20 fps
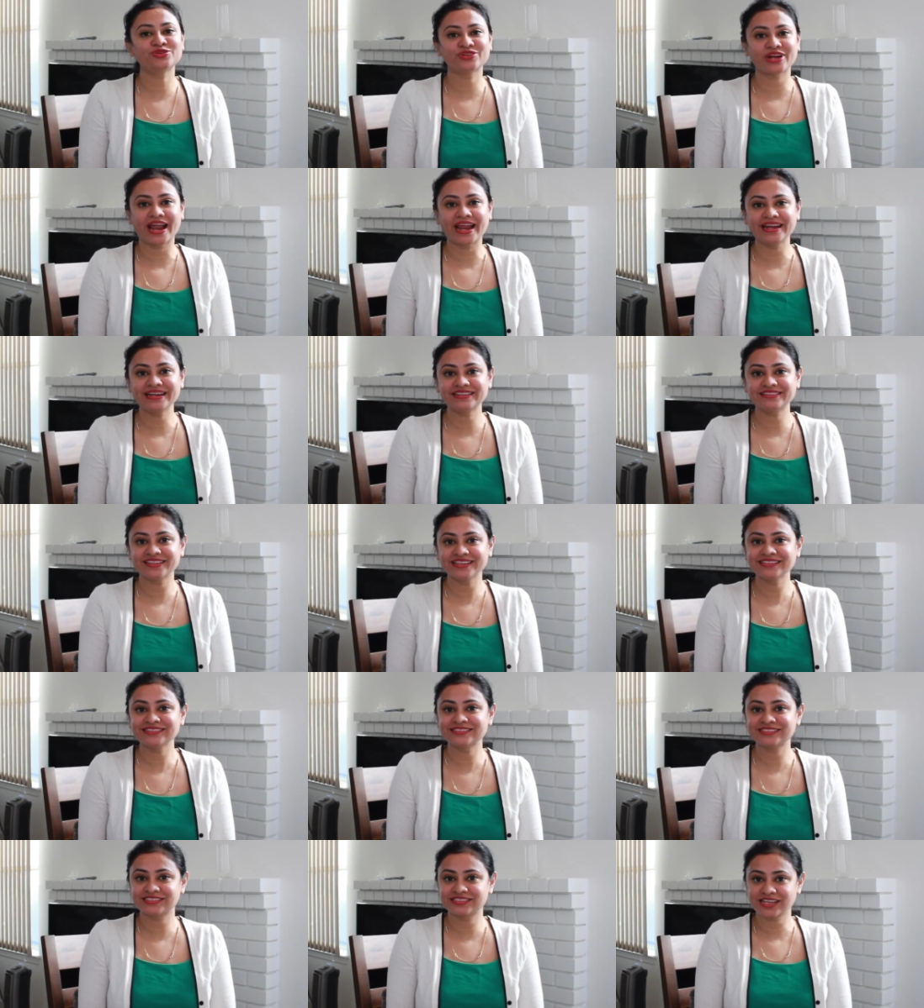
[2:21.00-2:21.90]
write
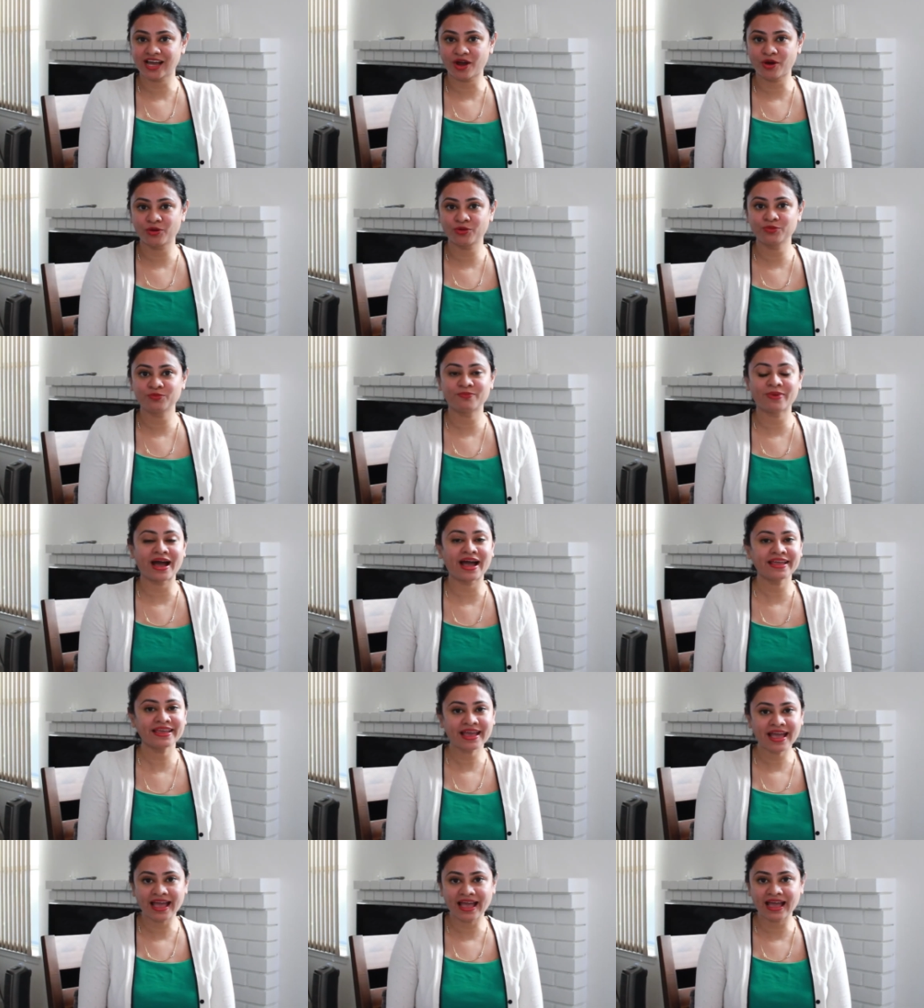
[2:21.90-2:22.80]
things down by
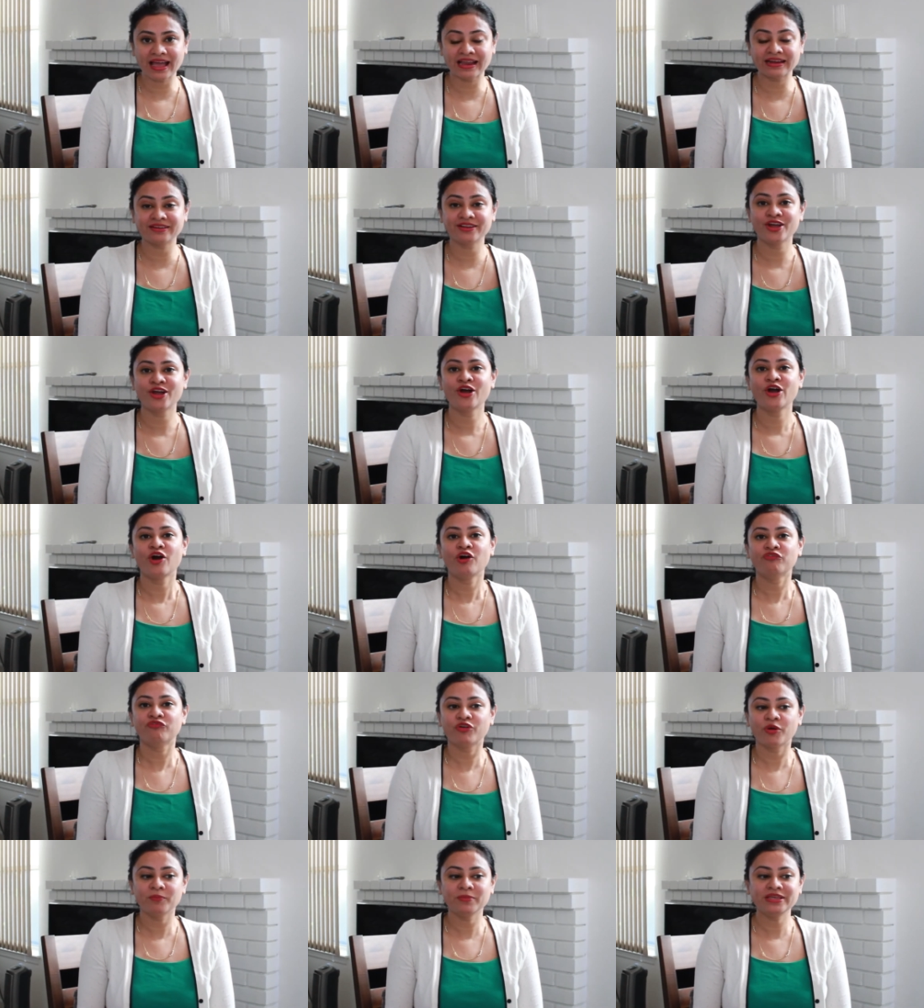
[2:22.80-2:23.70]
hand
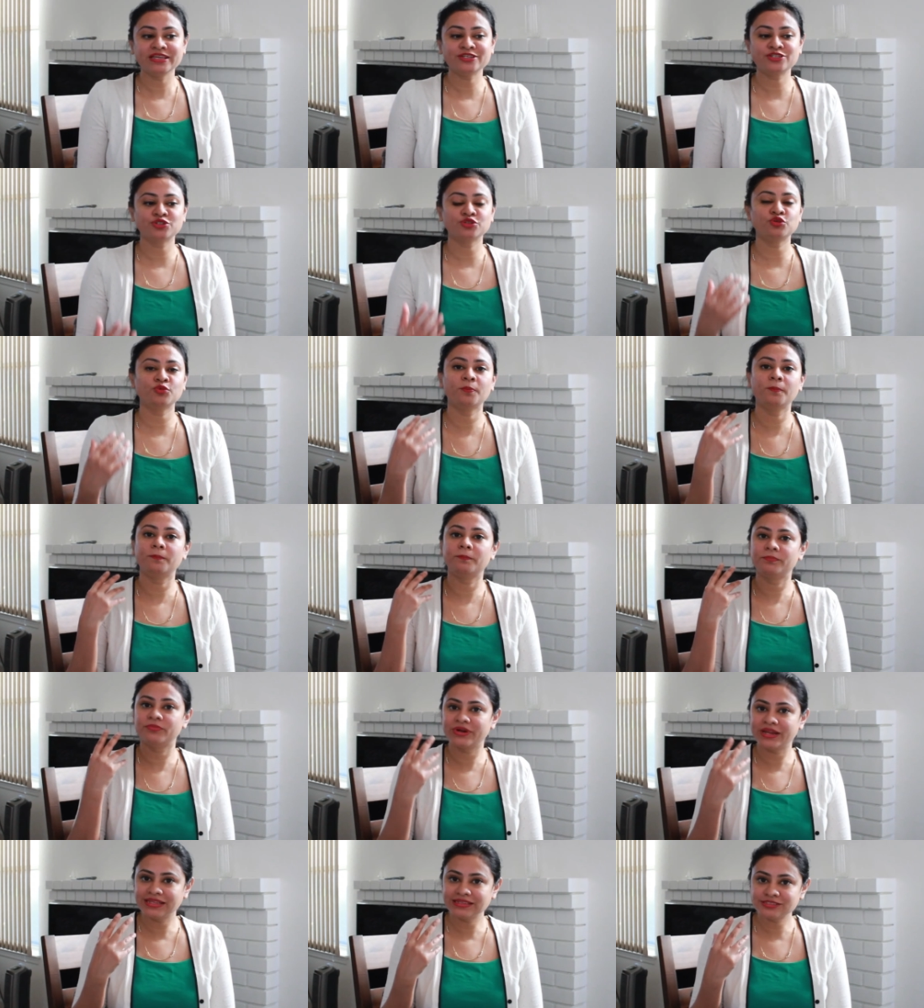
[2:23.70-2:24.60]
for me to
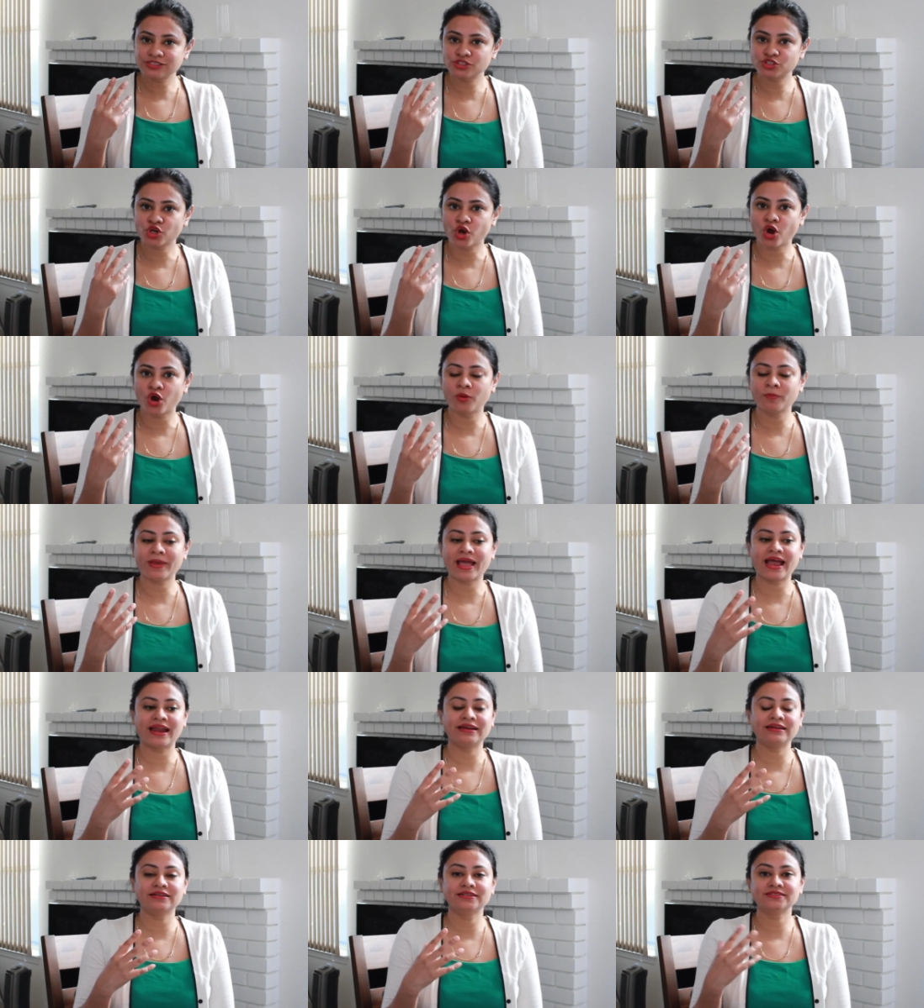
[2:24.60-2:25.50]
brainstorm
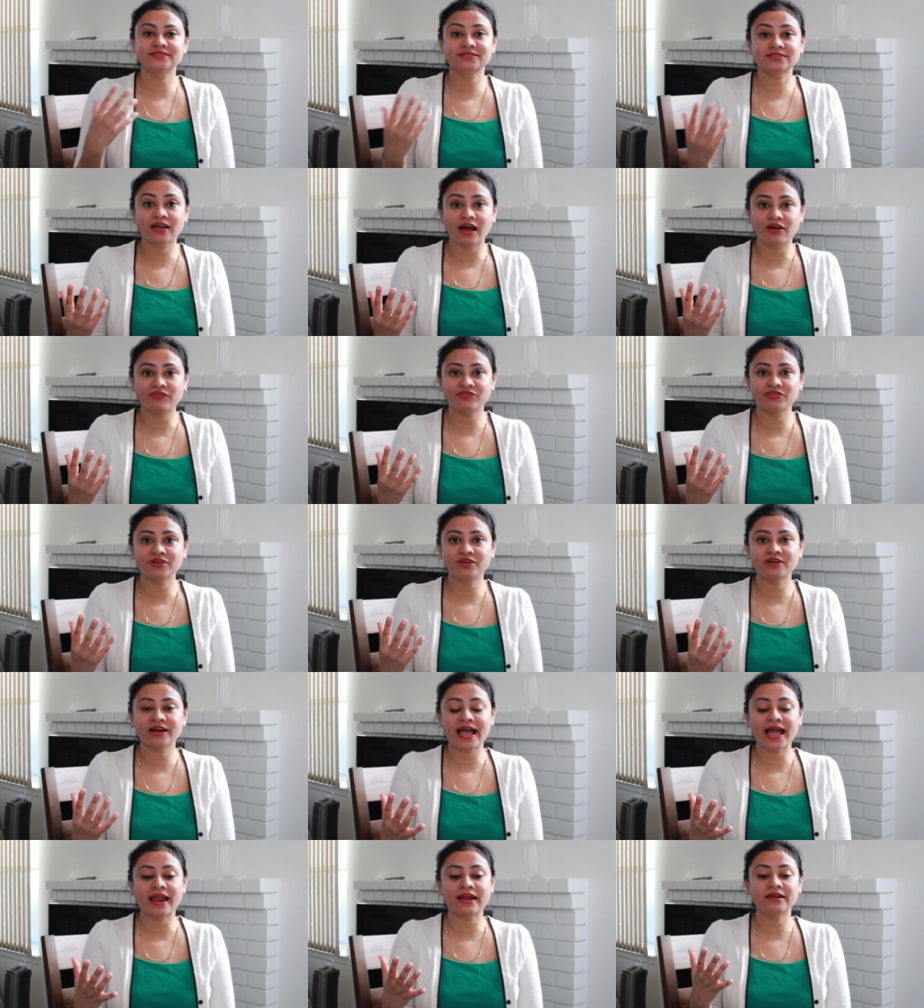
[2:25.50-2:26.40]
and
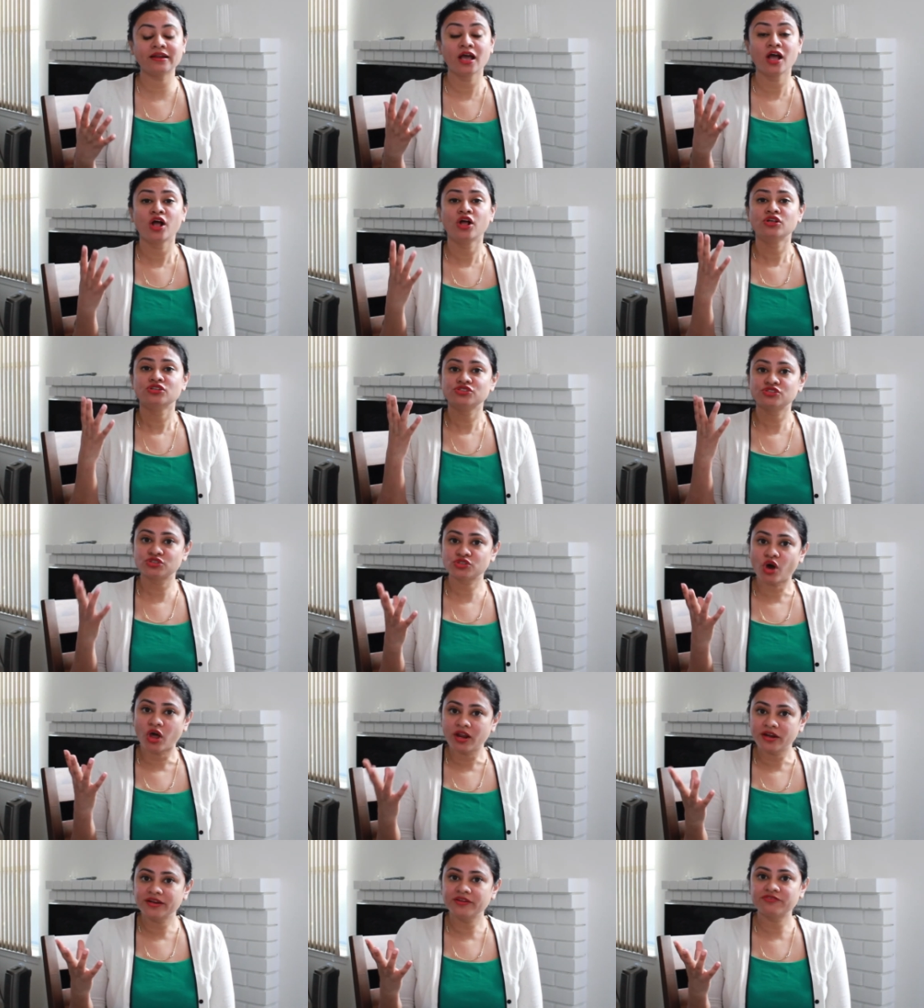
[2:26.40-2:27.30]
discover and
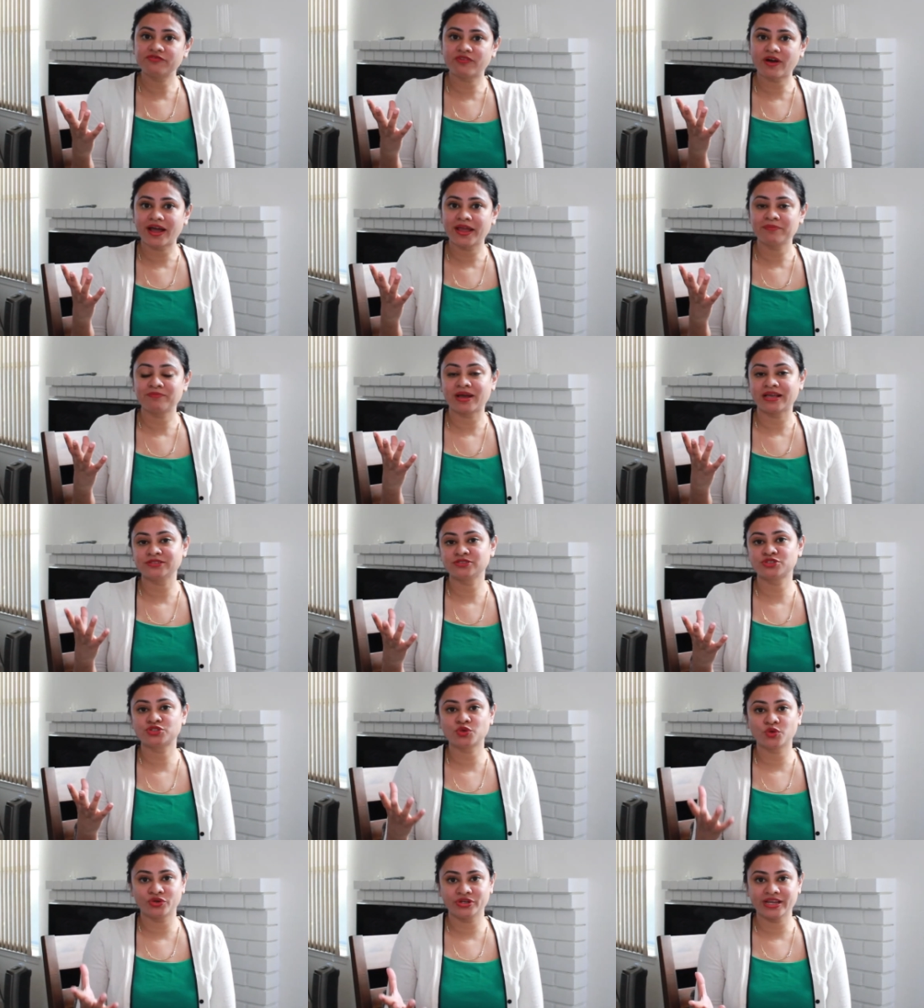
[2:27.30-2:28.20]
solidify my
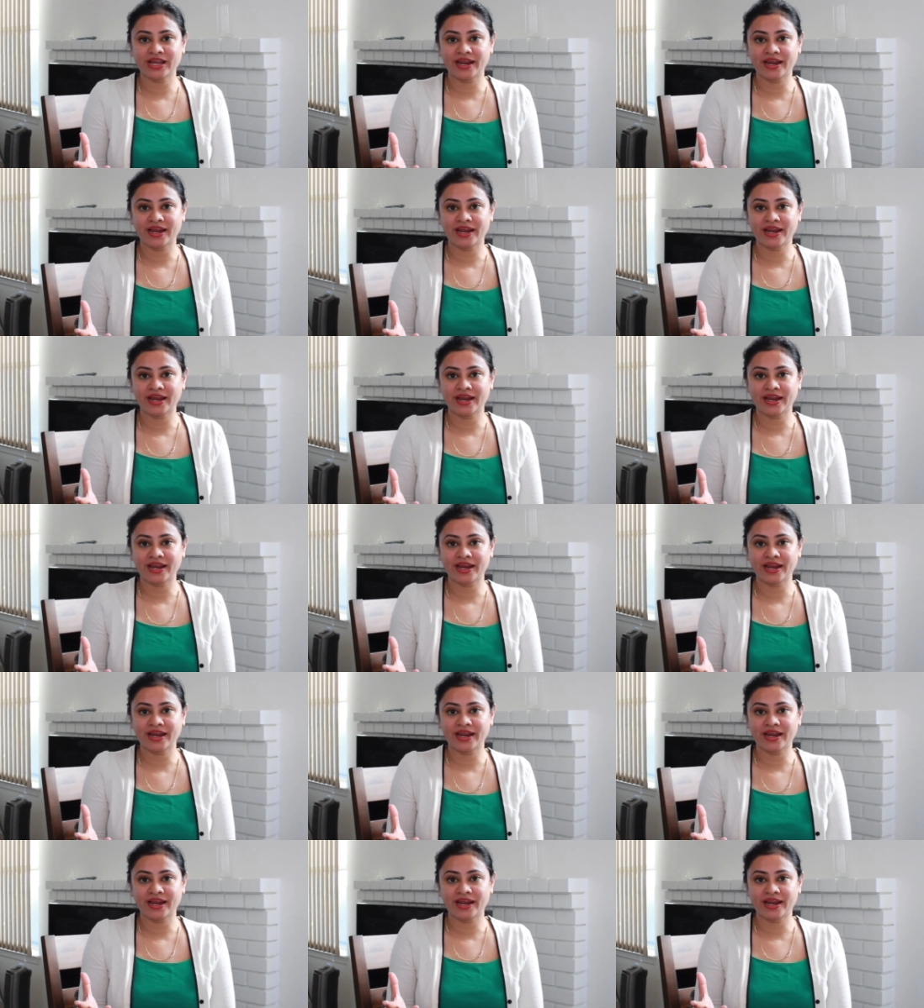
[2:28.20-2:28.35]
story